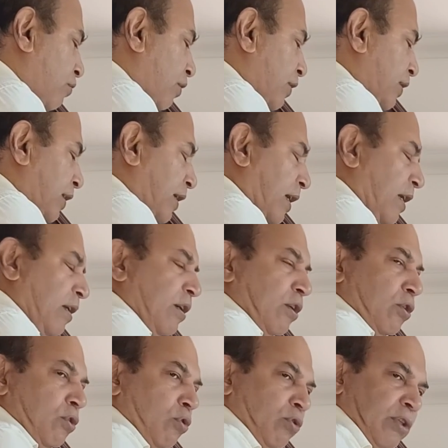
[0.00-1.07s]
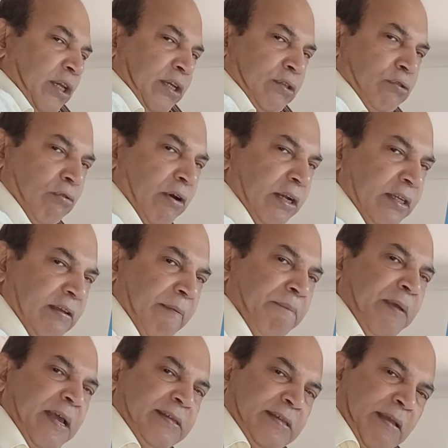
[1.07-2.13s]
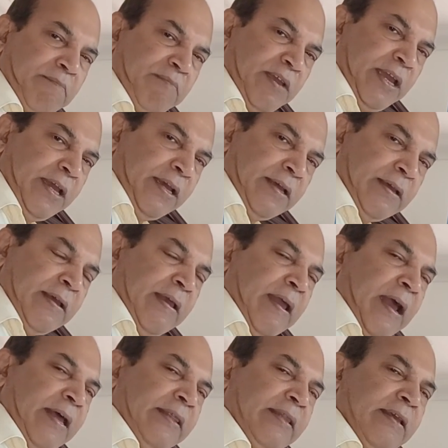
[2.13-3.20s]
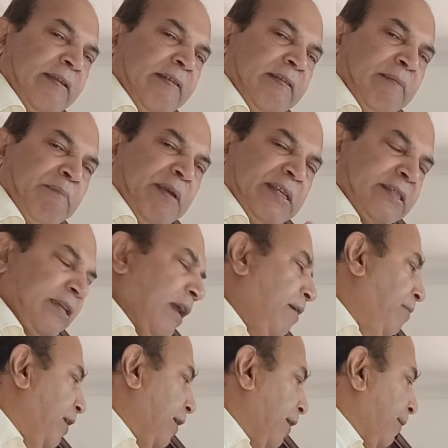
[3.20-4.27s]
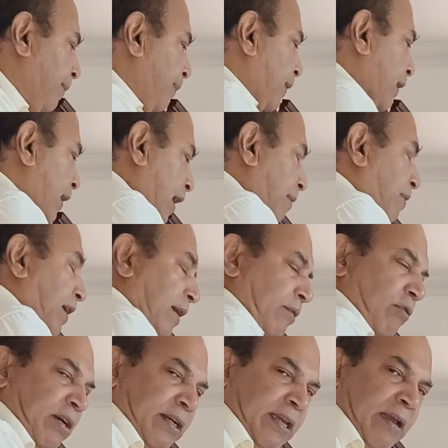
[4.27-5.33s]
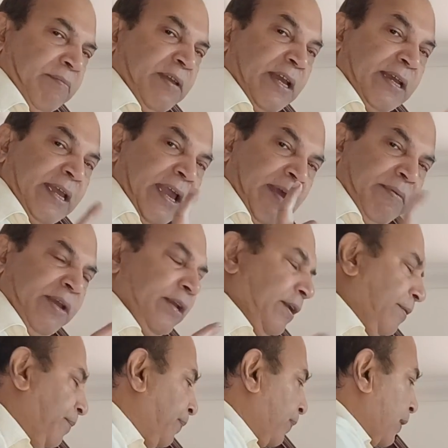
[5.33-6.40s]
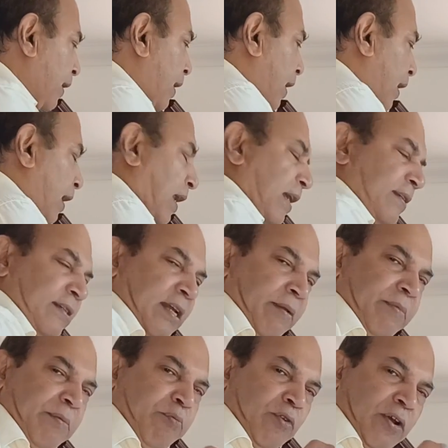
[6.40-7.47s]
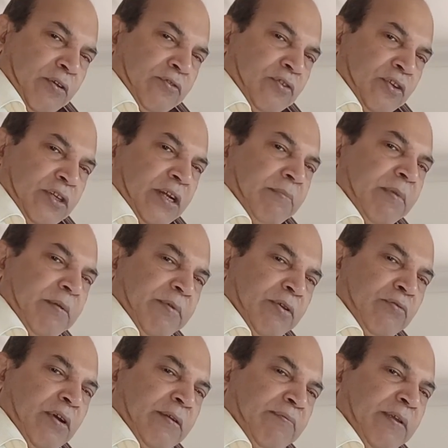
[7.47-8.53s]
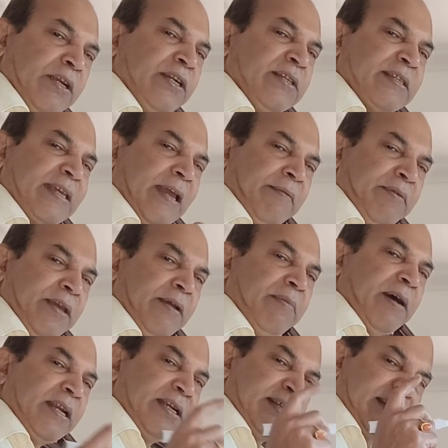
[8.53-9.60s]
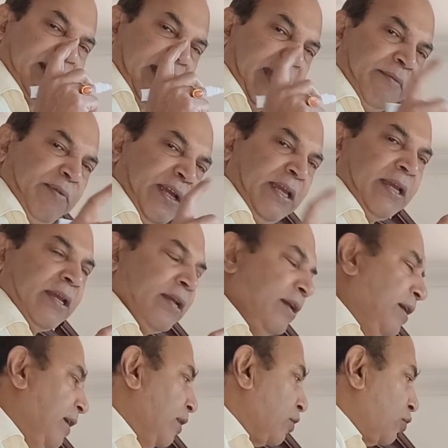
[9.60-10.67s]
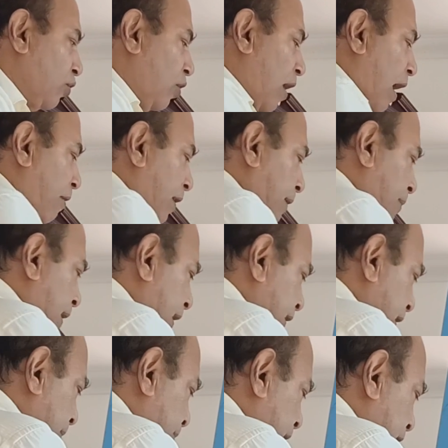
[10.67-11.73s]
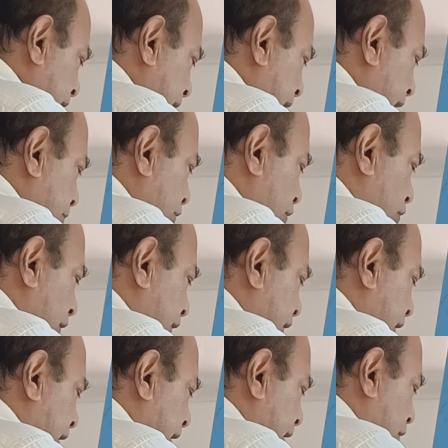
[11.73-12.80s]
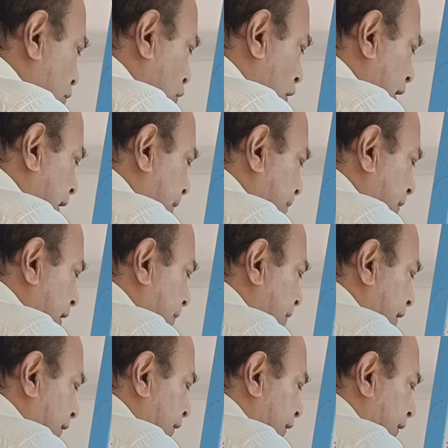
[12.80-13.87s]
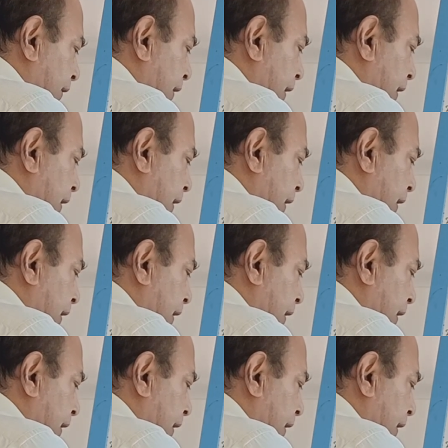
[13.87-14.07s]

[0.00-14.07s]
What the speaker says: consider two things. One is a base MVA, and then is a base KVA. KV, not KVA, KV. Last time a pronunciation, maybe you can feel it is KVA, but it is KV. So our base MVA here we considering 1 MVA base,